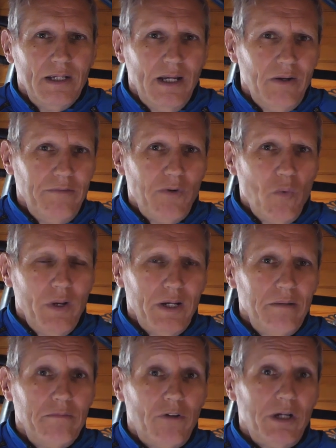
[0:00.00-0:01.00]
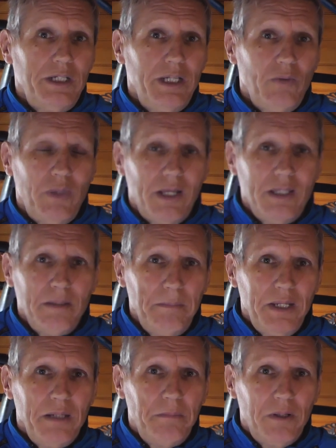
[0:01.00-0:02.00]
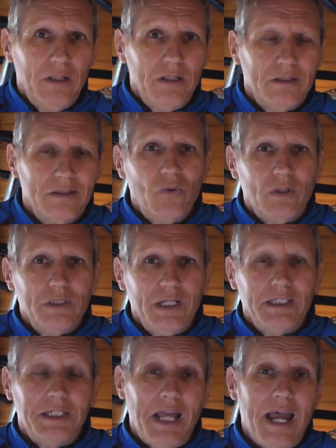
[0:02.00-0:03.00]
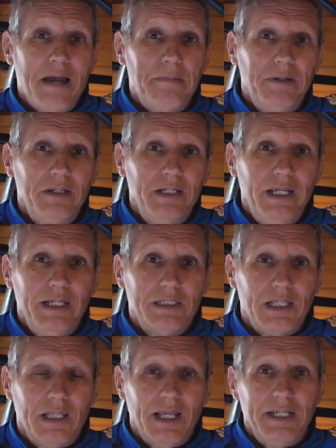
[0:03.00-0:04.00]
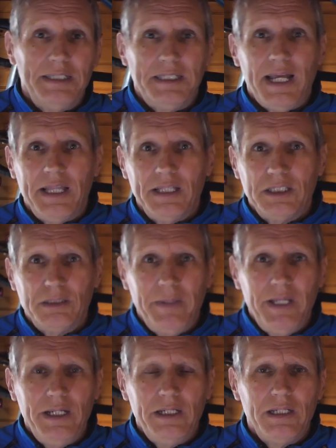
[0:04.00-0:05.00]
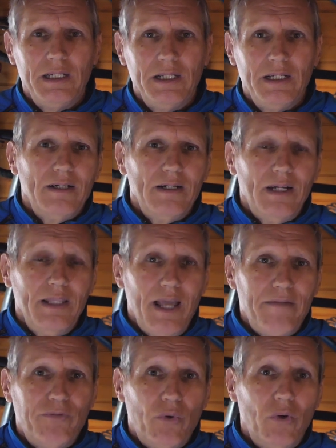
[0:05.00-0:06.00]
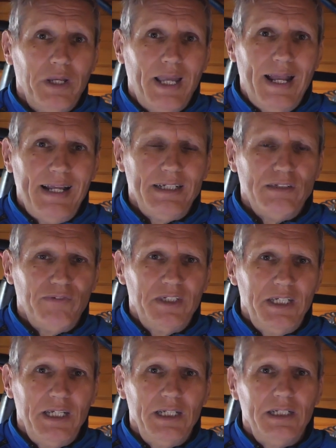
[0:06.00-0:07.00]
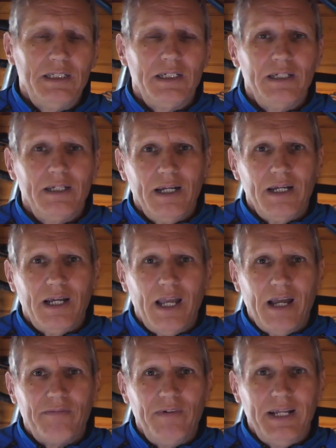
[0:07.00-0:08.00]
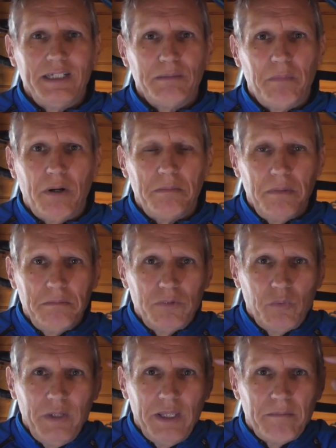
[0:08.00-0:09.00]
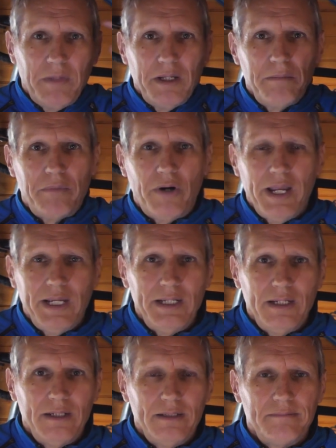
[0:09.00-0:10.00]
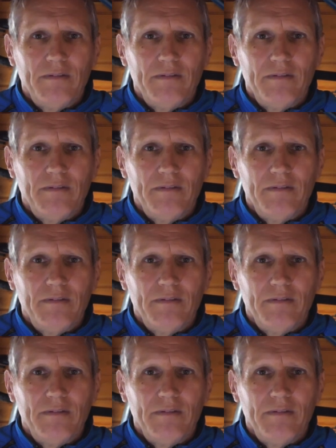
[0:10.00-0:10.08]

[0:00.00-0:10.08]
However, when I'm riding with other people, what tends to happen is that they set the speed, and therefore I get less fatigued and I have less problems with my brain.